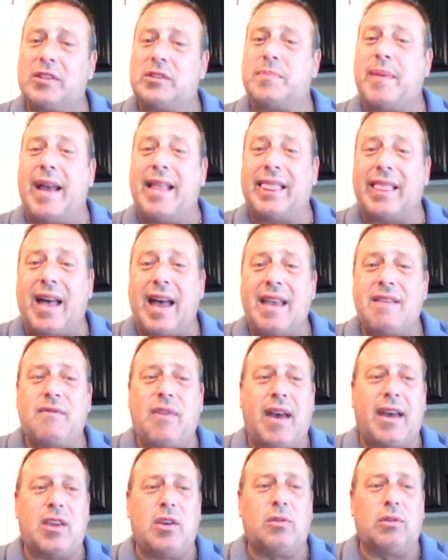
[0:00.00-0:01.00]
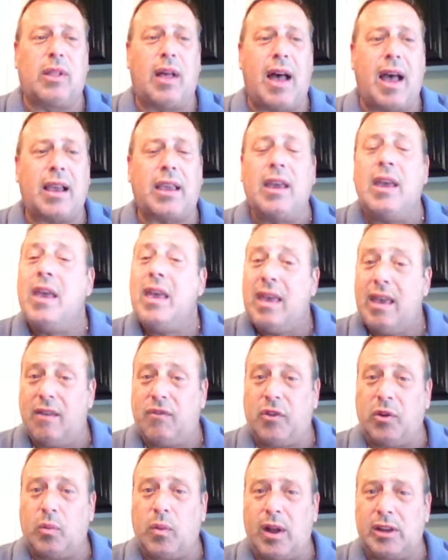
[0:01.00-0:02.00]
It's my line value lock.
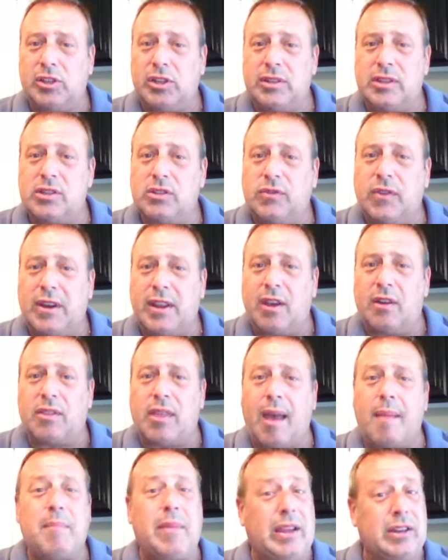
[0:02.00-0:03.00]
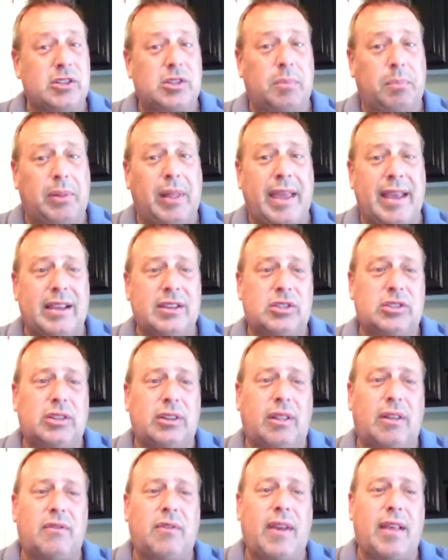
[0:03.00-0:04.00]
If you're watching this video, that means the play is
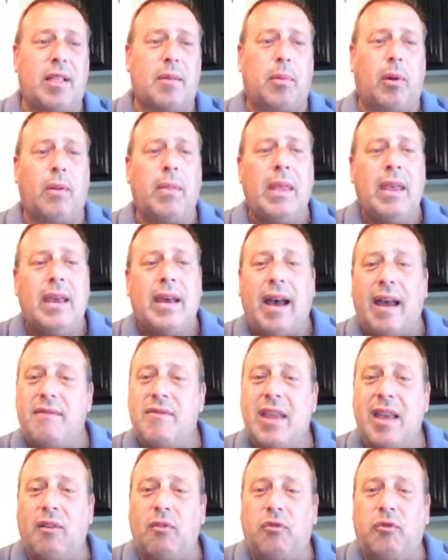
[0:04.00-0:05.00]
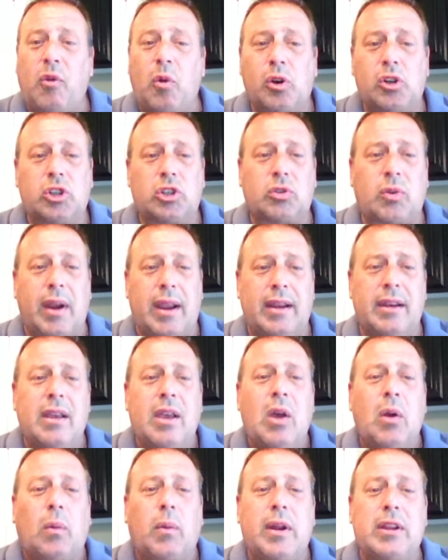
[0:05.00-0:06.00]
still available. I've nailed four straight,
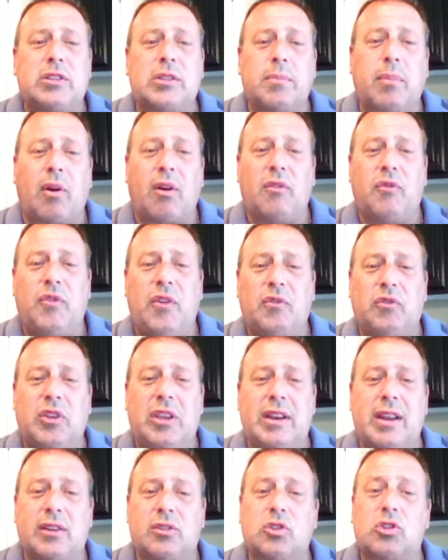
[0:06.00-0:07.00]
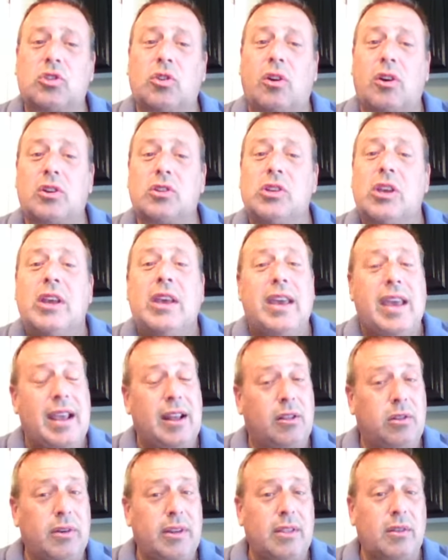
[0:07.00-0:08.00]
raised the bar 1,500 stars,
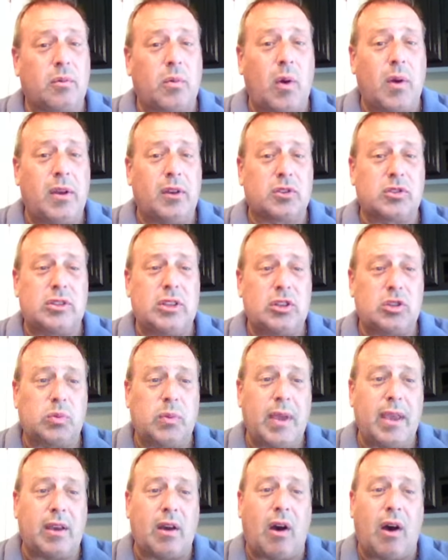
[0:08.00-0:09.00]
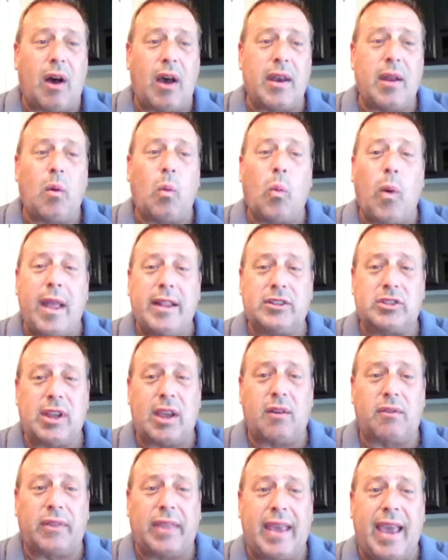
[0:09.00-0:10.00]
including the Royals this week on
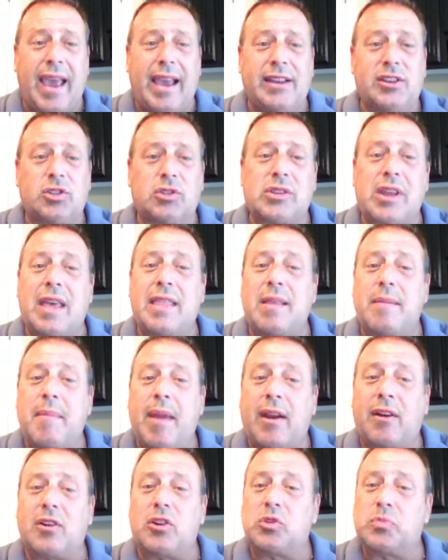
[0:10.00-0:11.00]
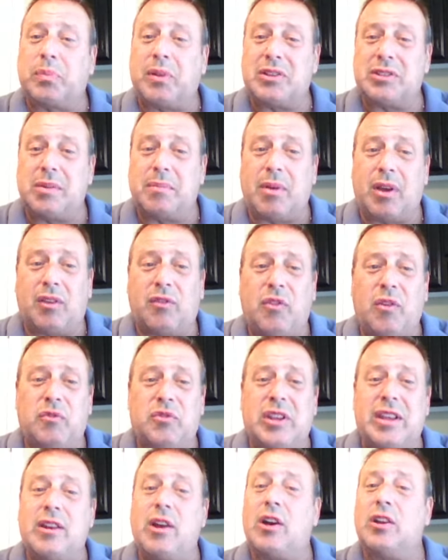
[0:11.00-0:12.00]
Wednesday over the Angels and the Mariners, plus a buck
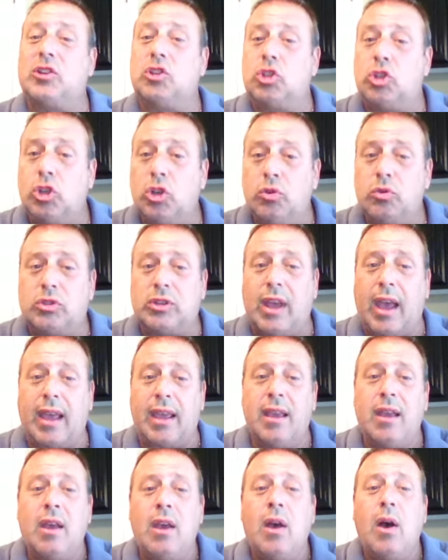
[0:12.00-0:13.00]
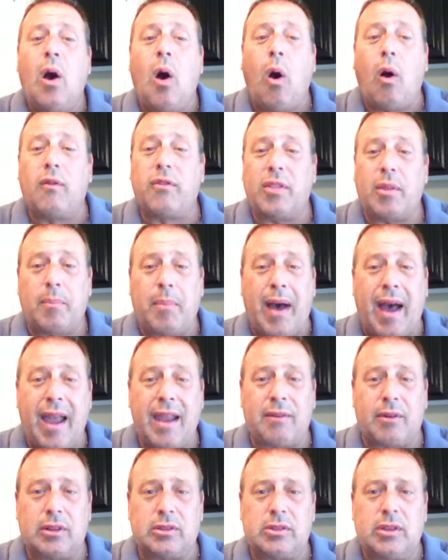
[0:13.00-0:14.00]
15 on Tuesday over the
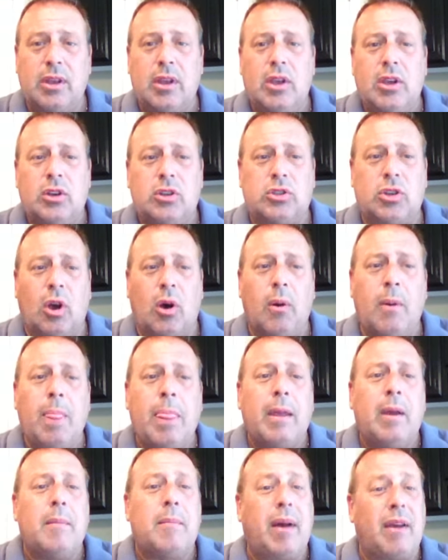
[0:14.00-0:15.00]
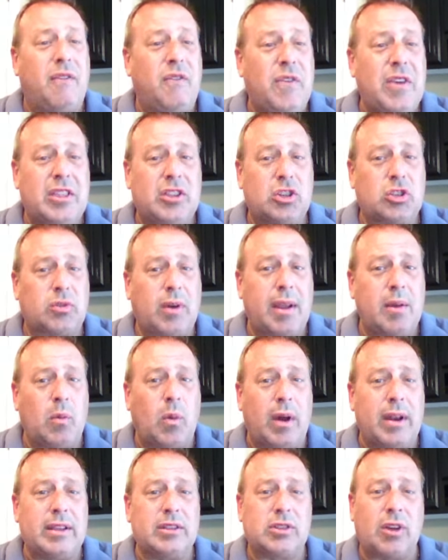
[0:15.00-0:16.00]
Pirates. So my fifth straight
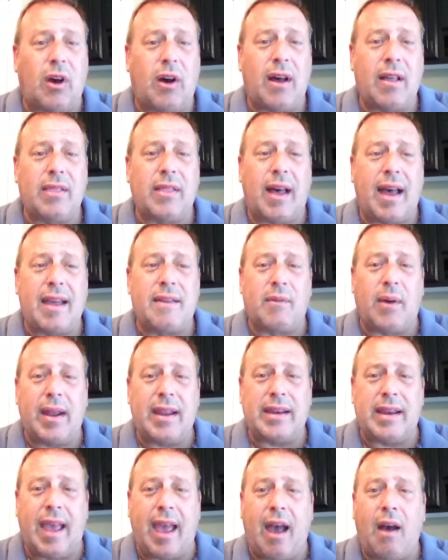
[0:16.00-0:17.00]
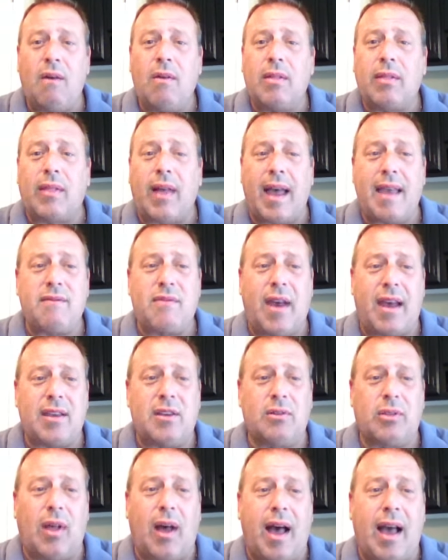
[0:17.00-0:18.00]
one is online right now, line
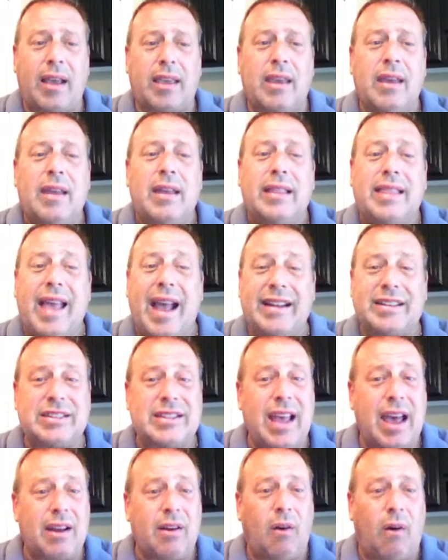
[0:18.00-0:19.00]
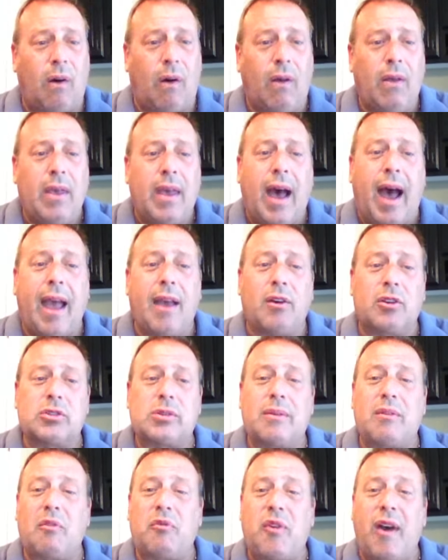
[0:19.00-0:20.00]
value lock. That's not all. I
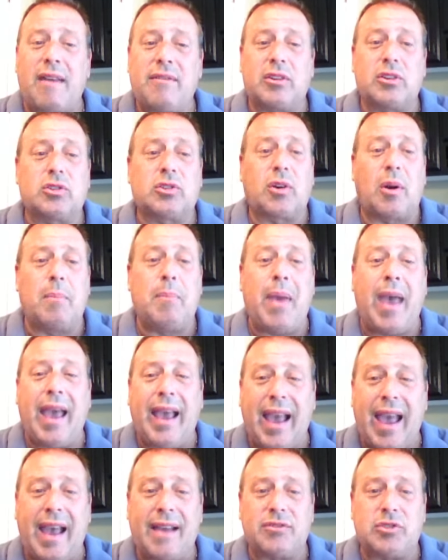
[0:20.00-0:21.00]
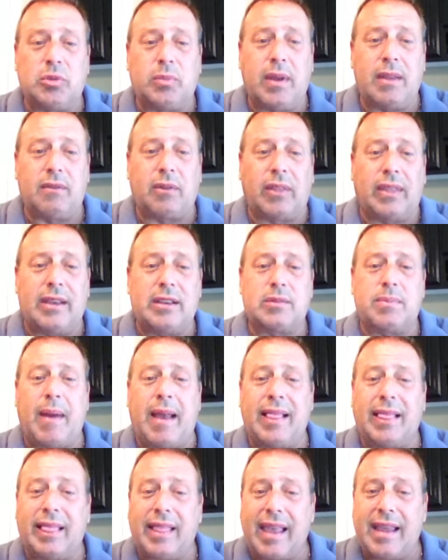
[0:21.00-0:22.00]
also have a 500 star pay after win release,
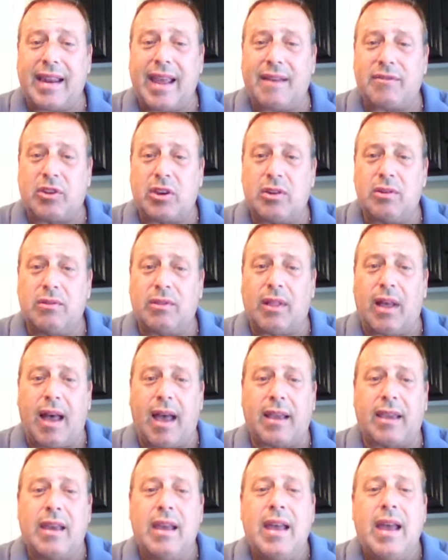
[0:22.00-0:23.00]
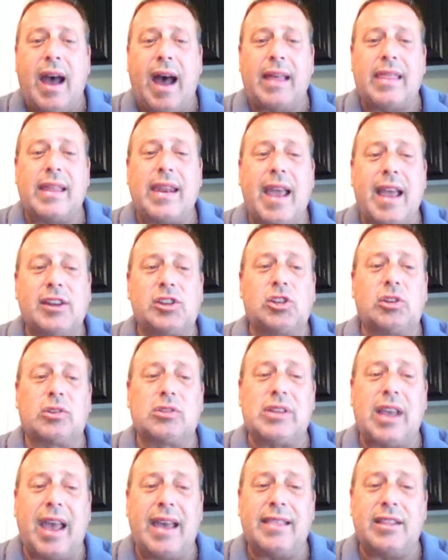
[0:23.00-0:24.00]
my late afternoon lock on the
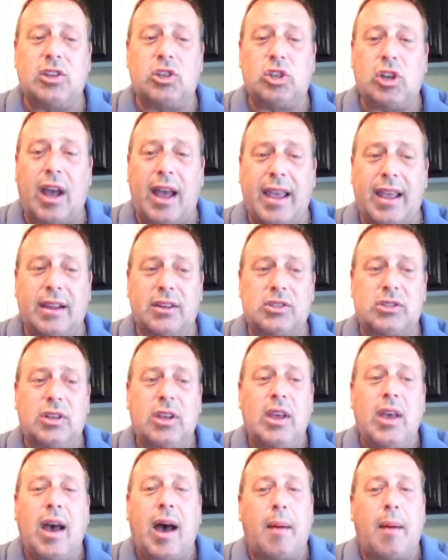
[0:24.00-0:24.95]
Nationals and the Giants.